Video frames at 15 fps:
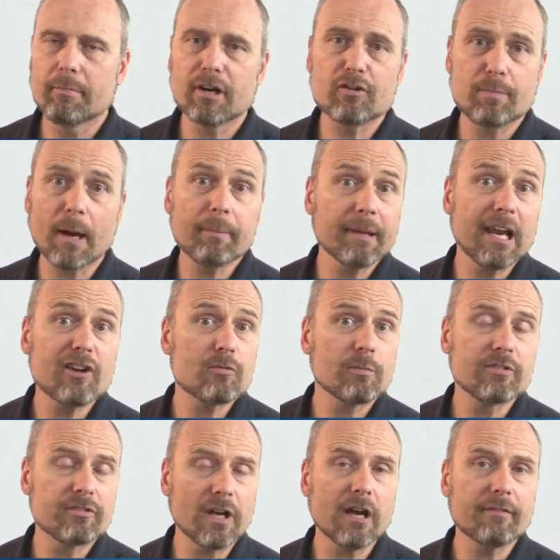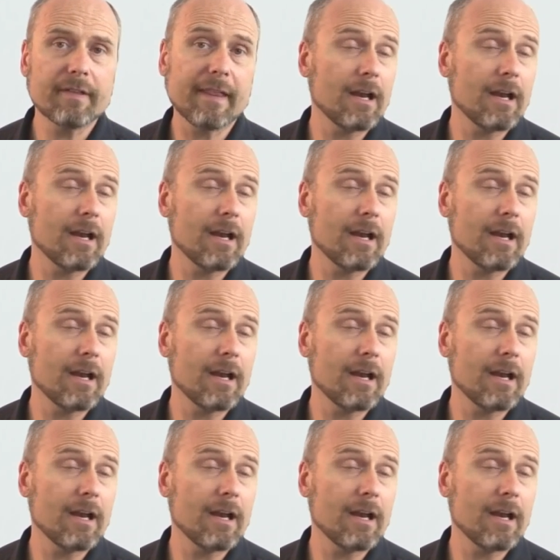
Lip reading: British population was starving.